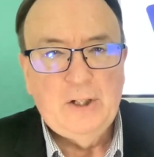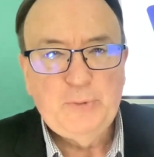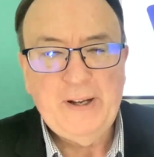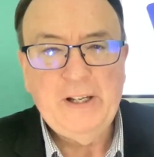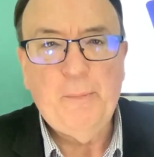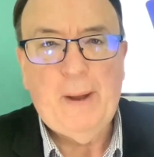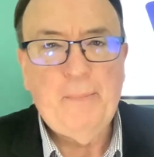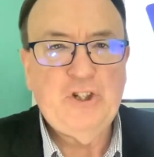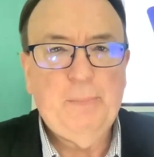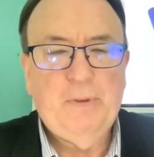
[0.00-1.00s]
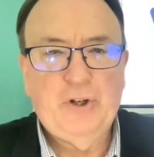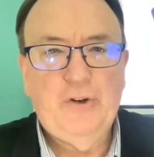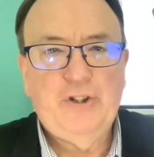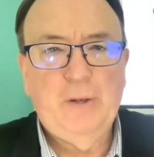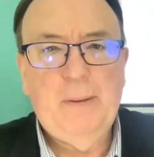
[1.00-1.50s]
Speaking of membership,
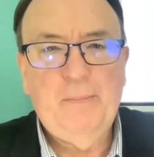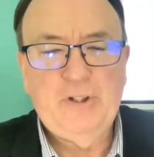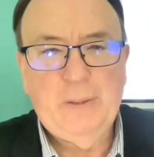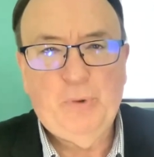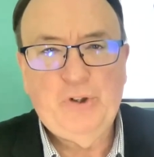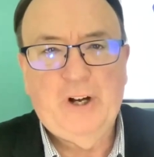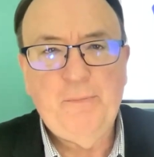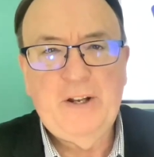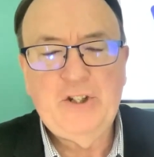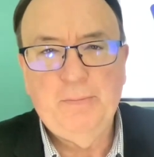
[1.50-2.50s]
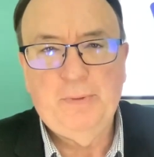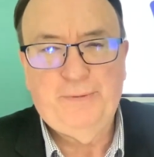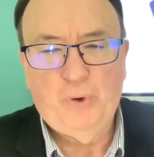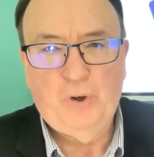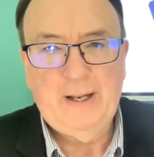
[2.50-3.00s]
associate membership, which I've mentioned
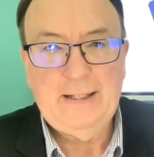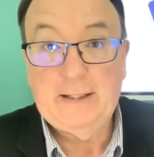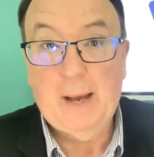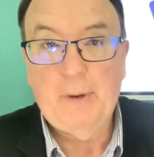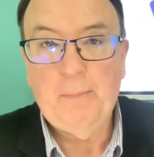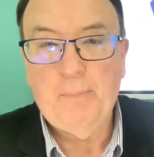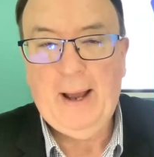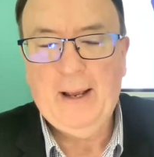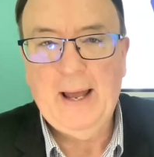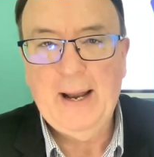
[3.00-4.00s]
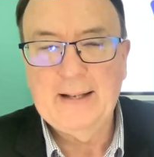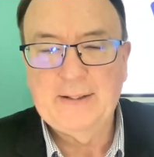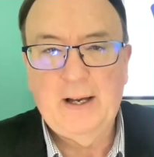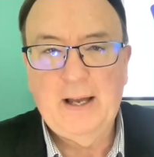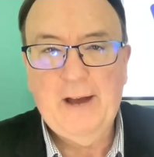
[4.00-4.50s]
before, is coming back. And
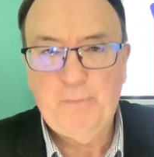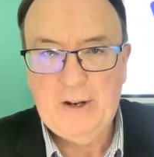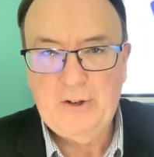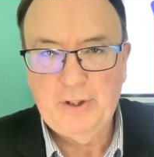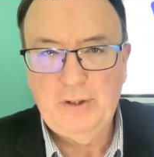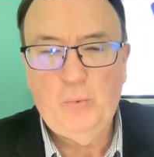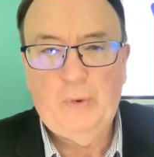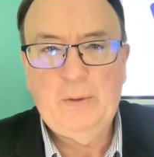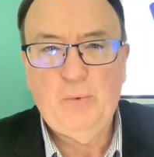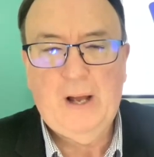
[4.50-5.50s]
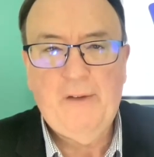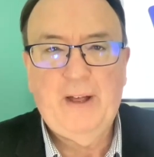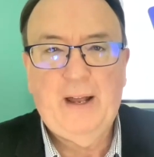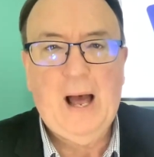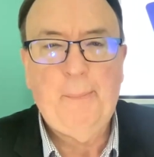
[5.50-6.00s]
as I have mentioned, we will have
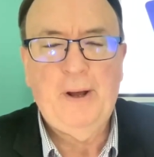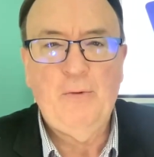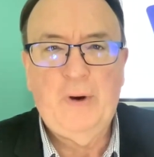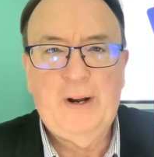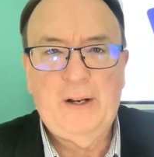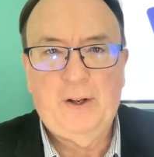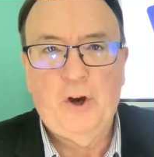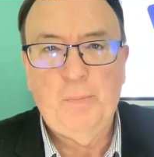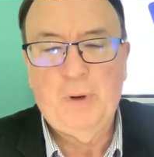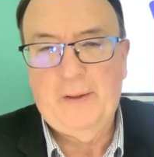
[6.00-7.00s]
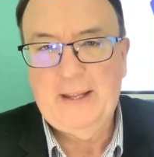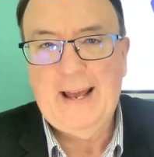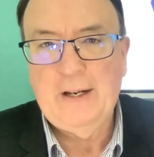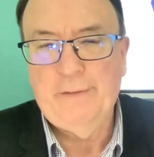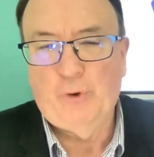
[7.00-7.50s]
that up and ready to go by
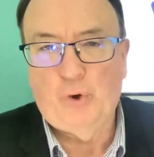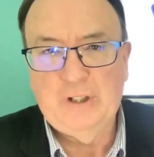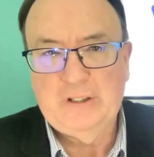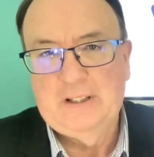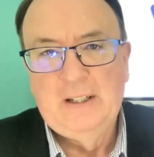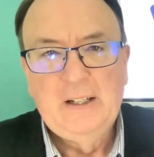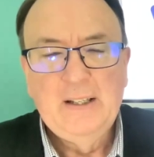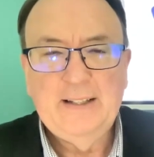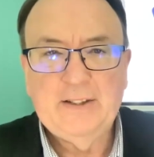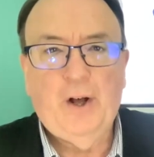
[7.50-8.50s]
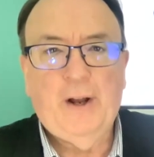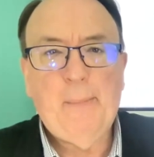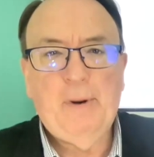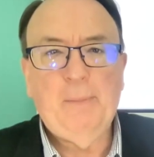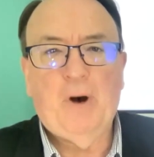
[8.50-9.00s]
the end of August. There's a lot
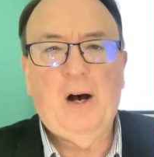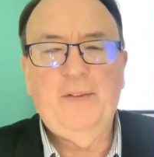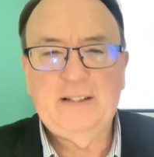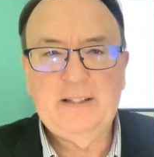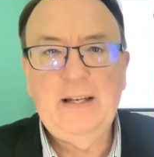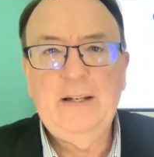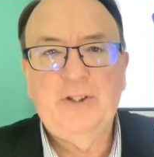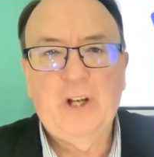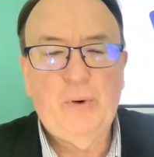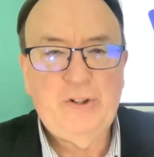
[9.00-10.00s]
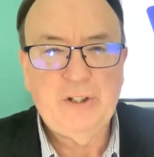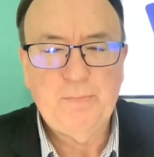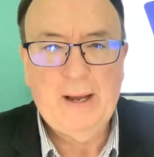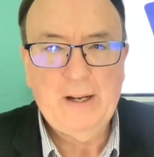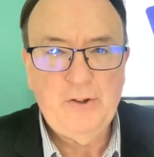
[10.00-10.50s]
happening behind the scenes, so we're
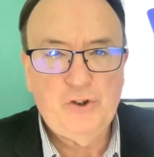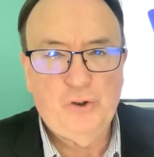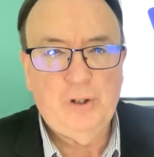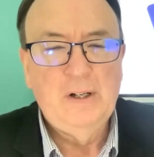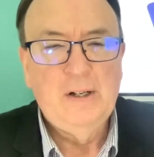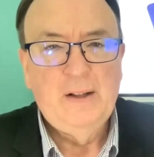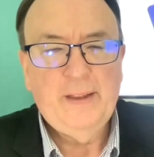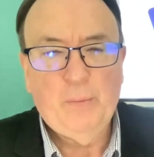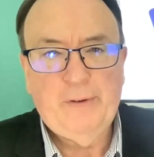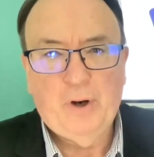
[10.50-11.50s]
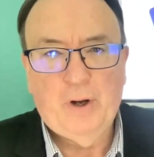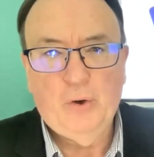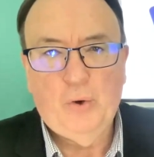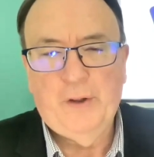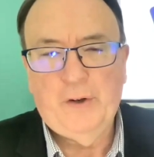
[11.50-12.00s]
just making sure that we've got
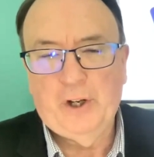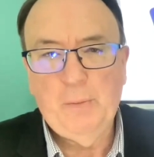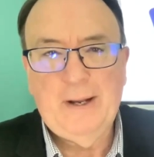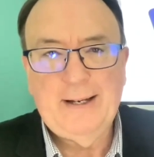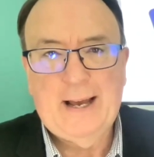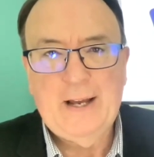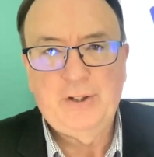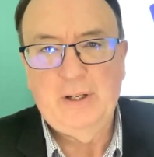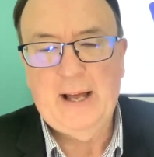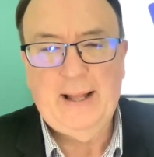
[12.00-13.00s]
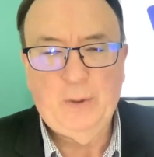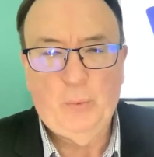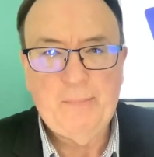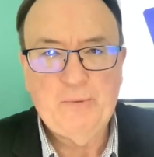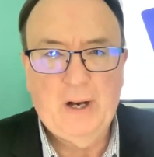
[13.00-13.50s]
all the documentation and
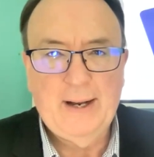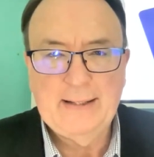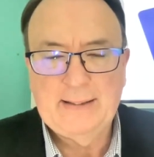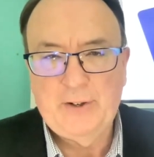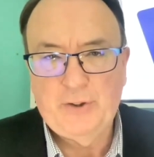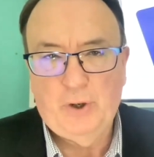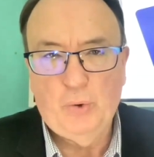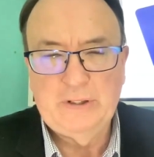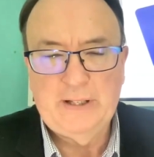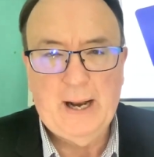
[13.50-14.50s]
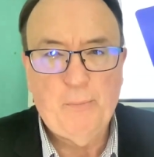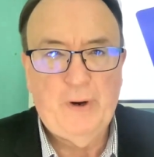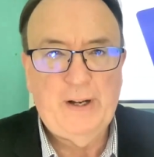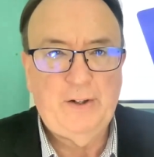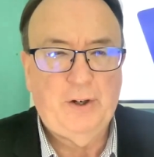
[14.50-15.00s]
the website, etc., all set up,
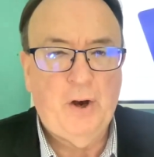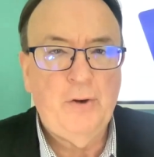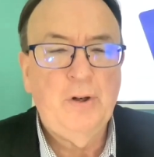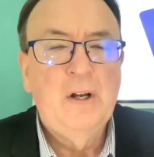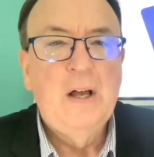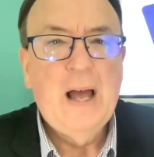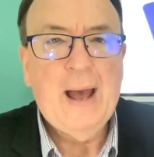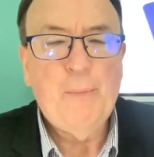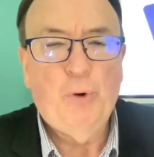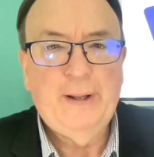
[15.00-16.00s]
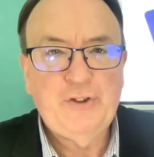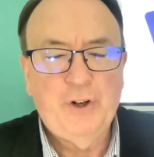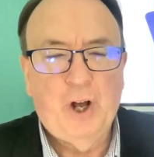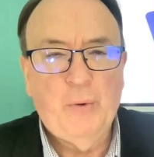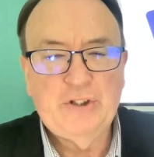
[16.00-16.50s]
ready to go. And we'll let
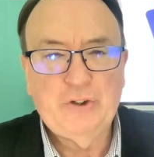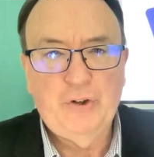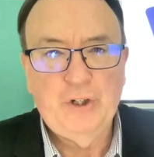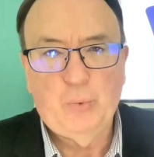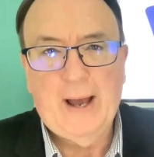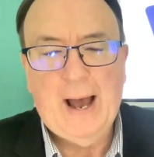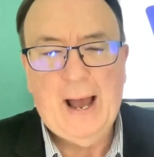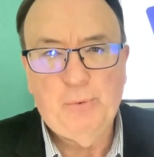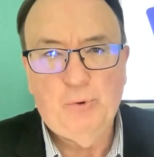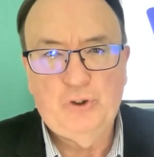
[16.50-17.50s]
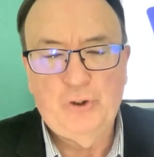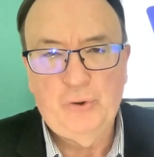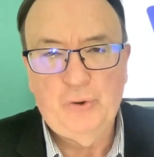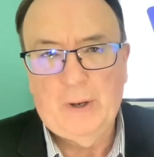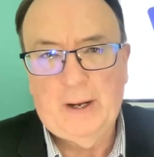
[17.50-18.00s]
you know as soon as we are able
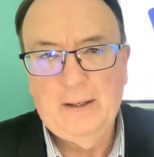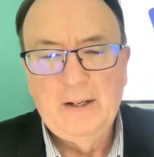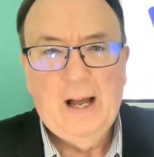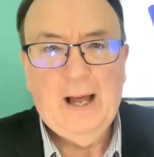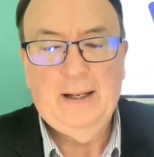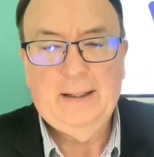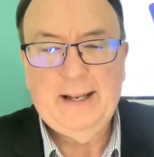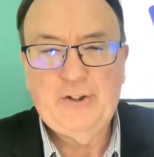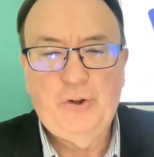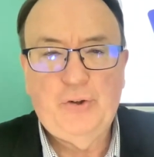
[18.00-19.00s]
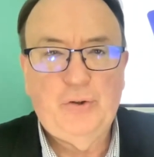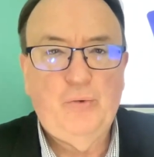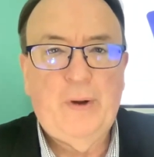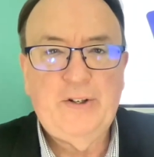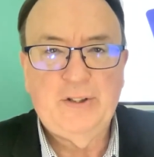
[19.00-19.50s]
to get you
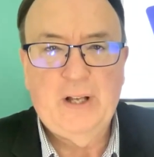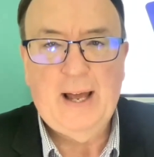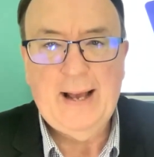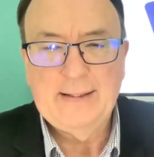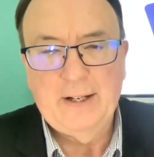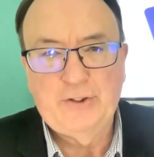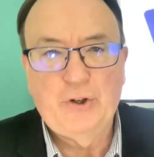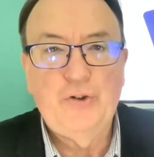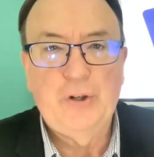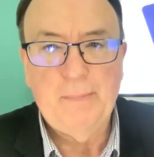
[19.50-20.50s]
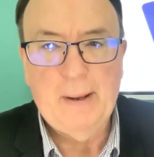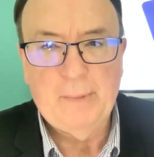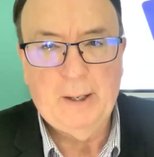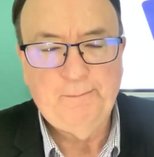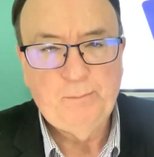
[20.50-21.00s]
to register as an associate
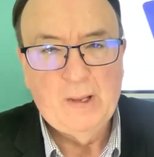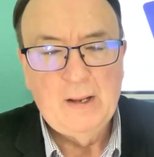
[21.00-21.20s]
member.